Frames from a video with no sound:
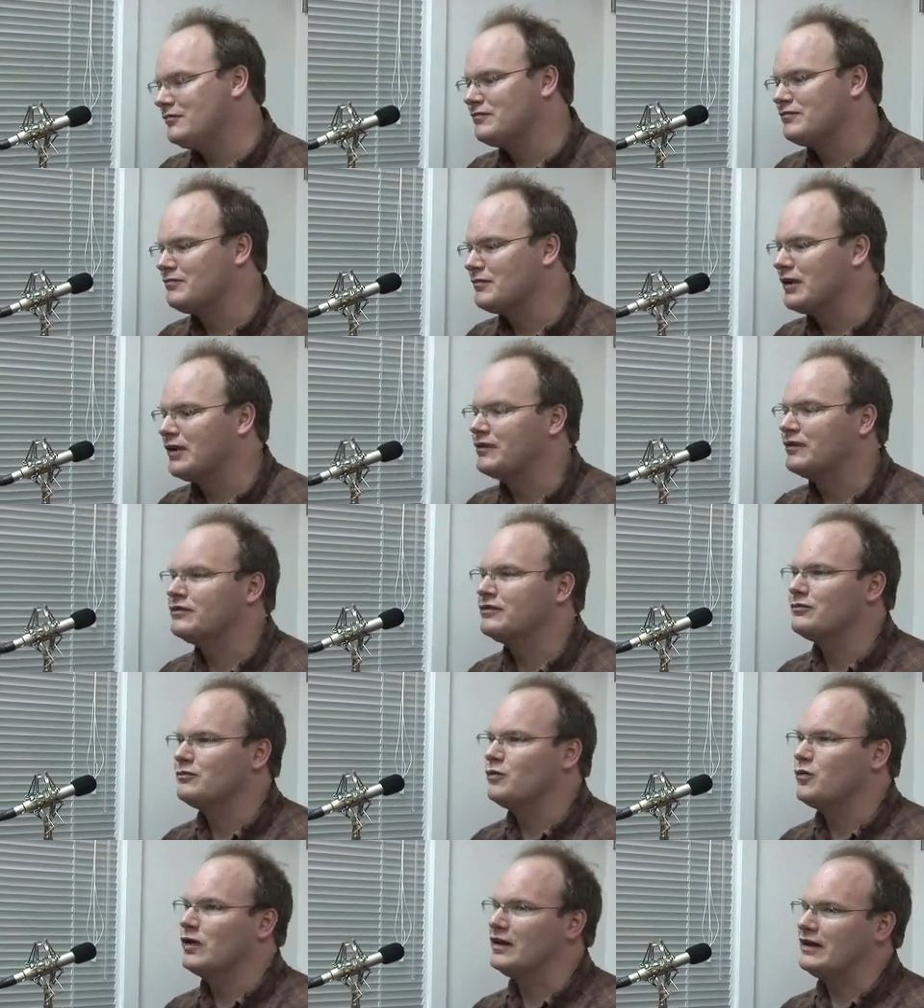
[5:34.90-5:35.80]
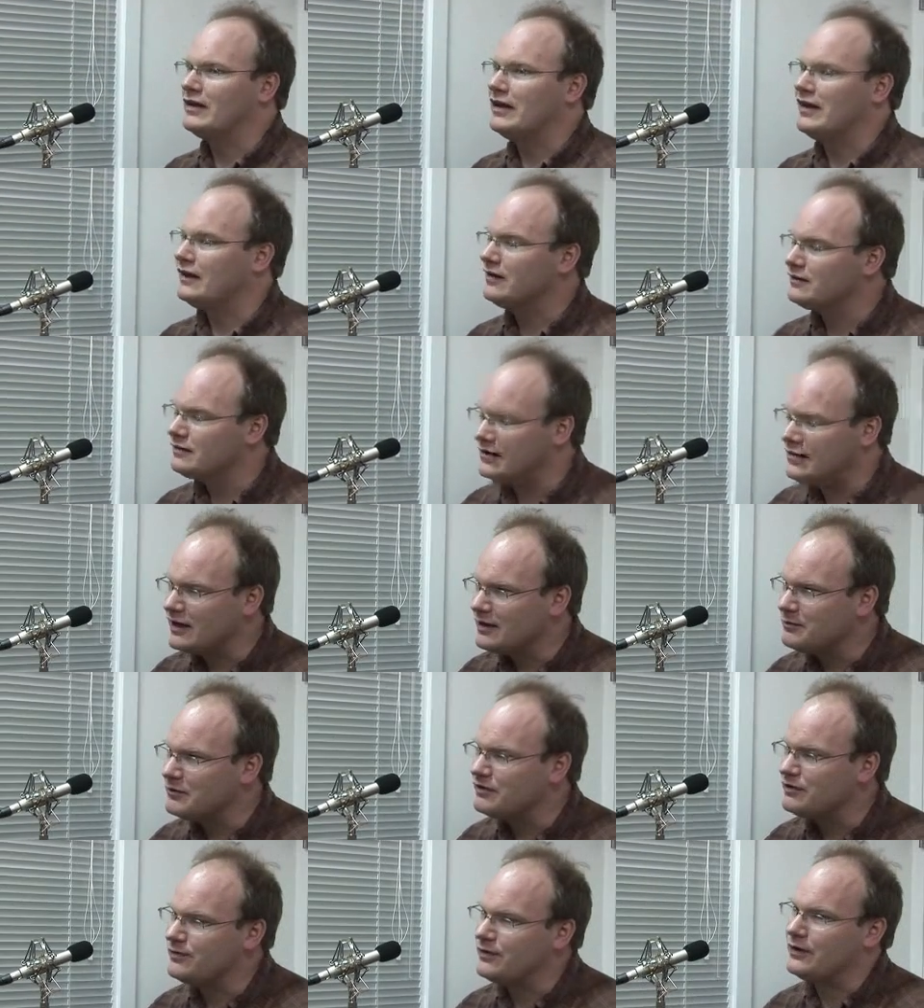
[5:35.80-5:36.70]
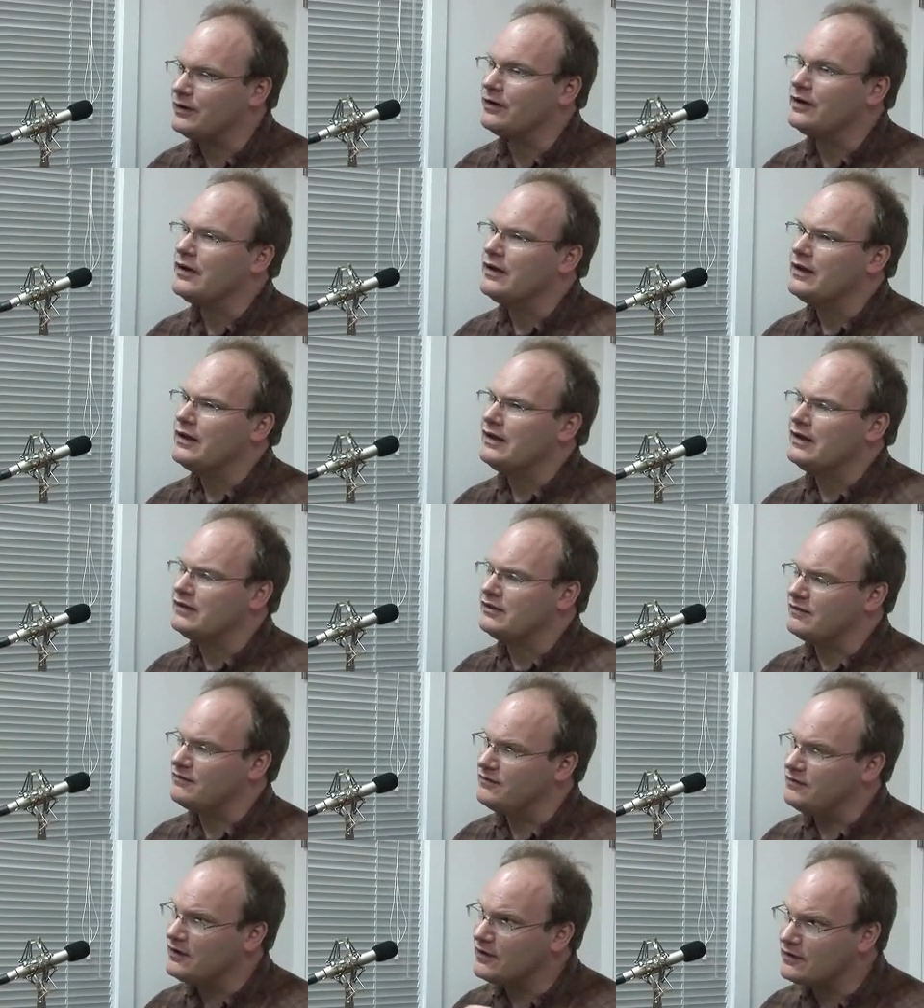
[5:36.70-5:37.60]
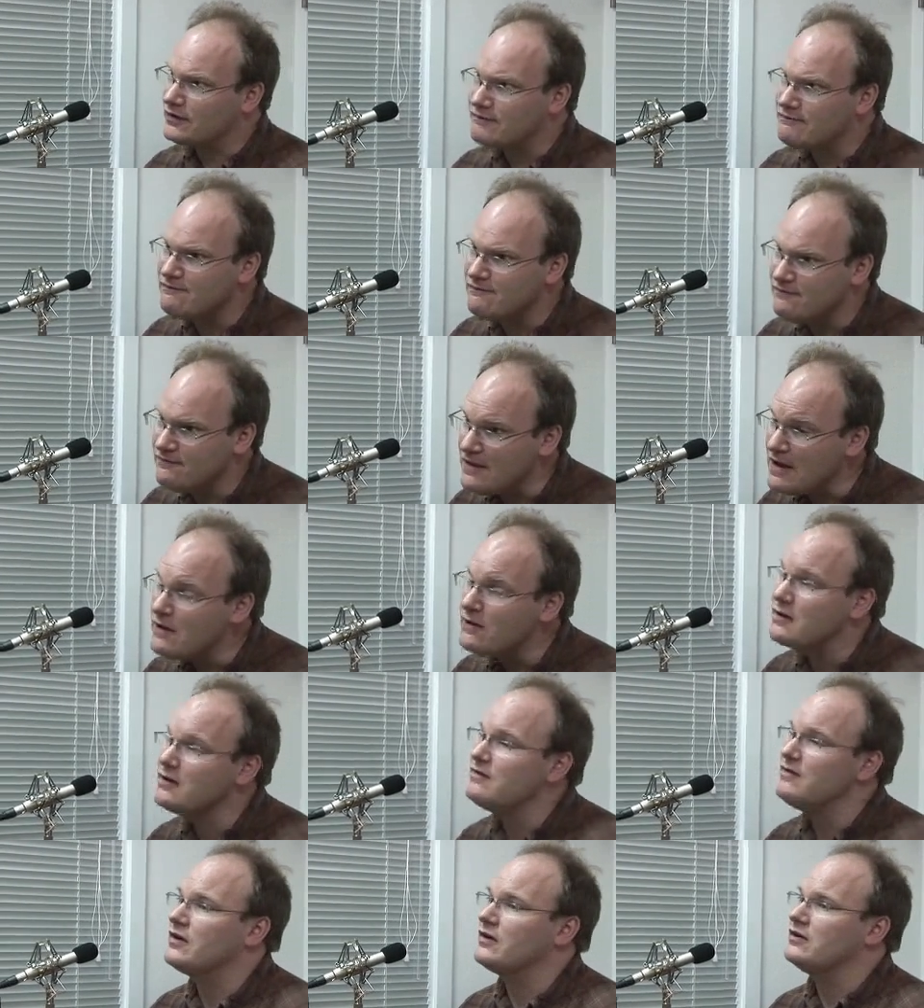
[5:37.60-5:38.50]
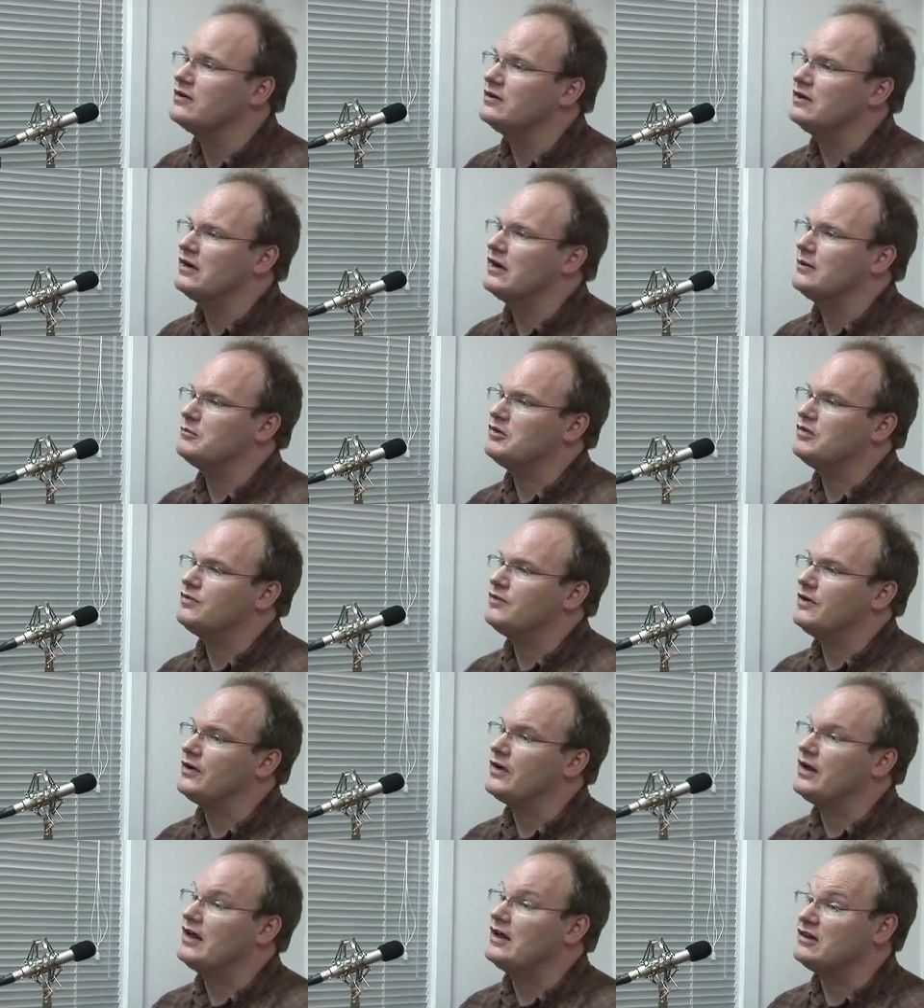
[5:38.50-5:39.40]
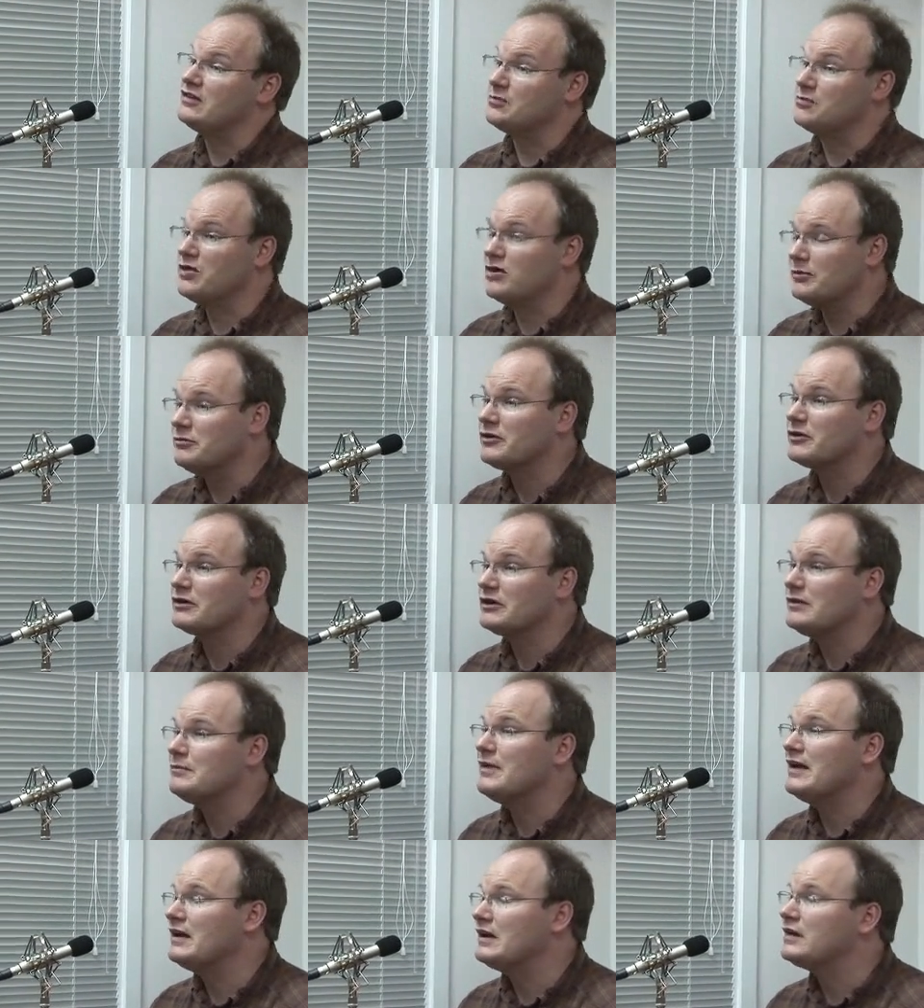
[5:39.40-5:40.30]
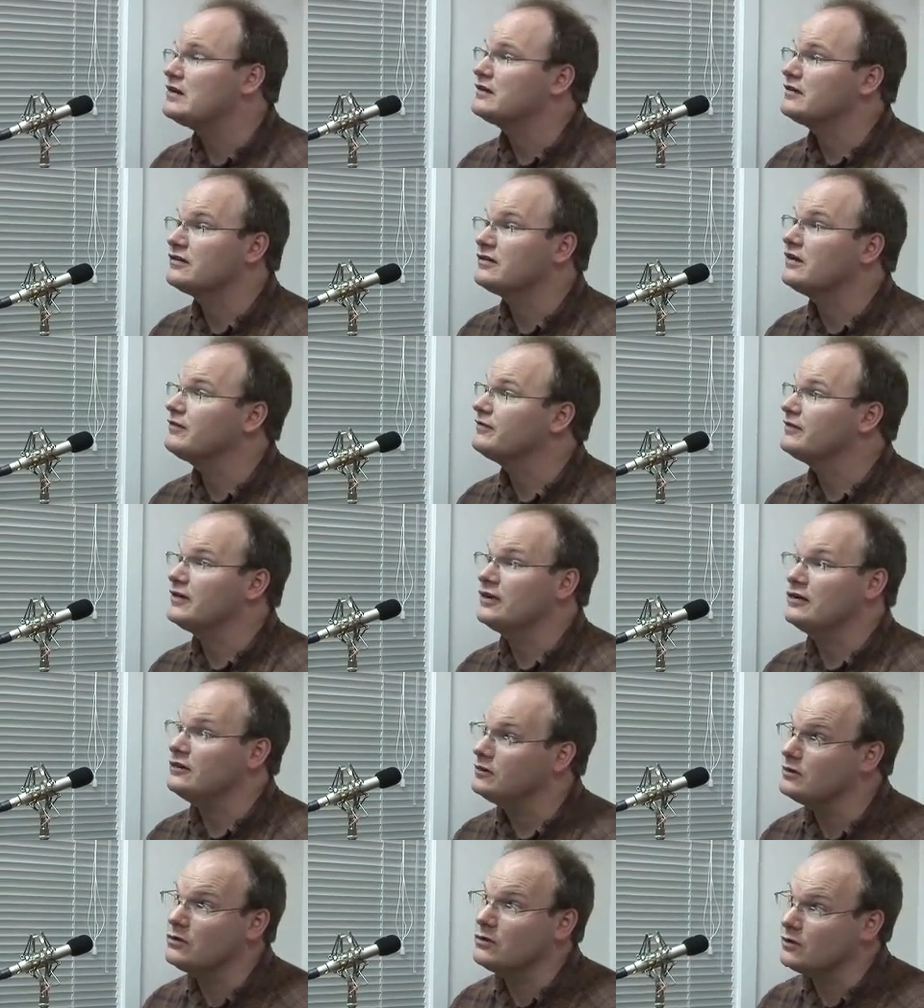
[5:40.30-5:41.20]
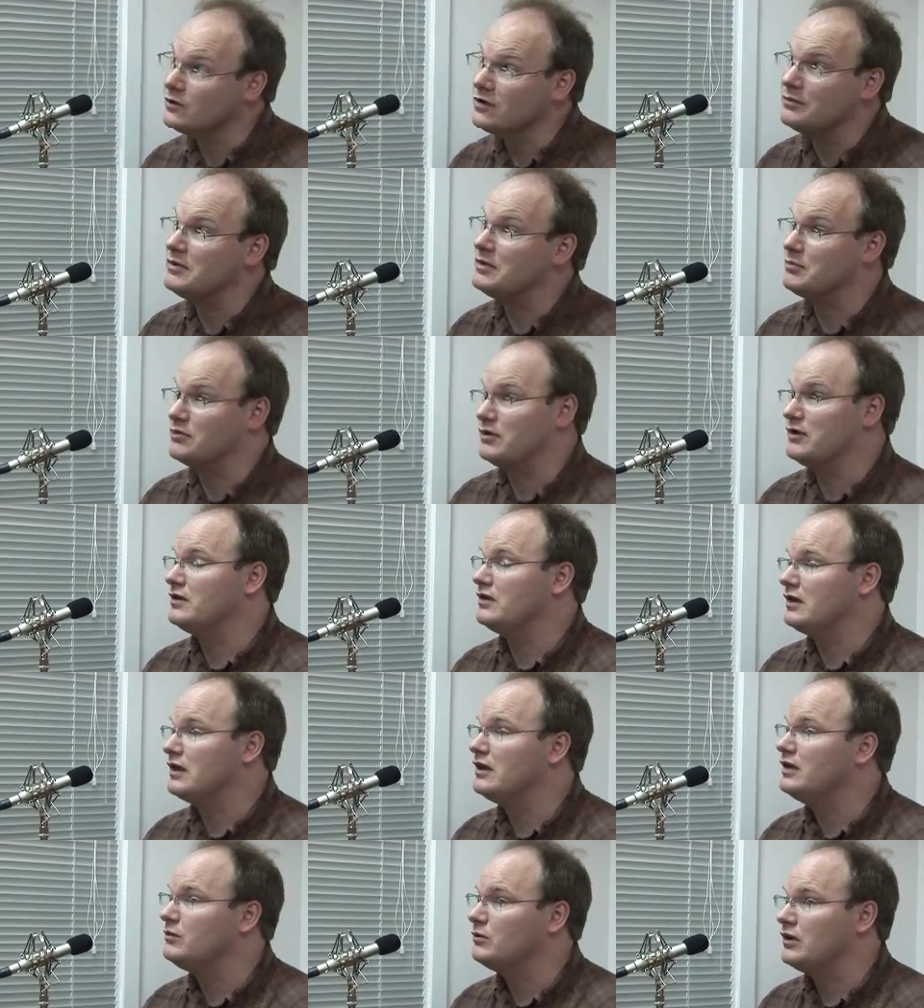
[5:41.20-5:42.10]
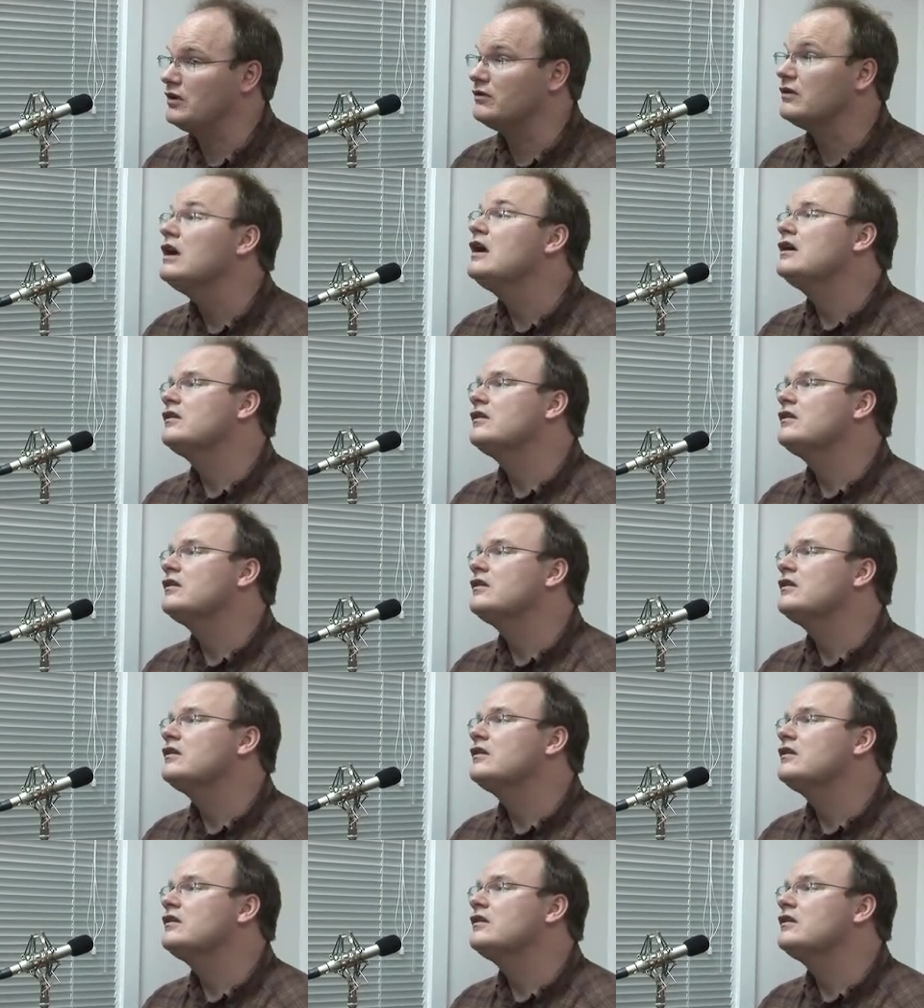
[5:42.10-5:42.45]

Mars, while it has an atmosphere, it's a very, very, very thin atmosphere and is primarily made out of stuff that you don't want to be breathing anyways.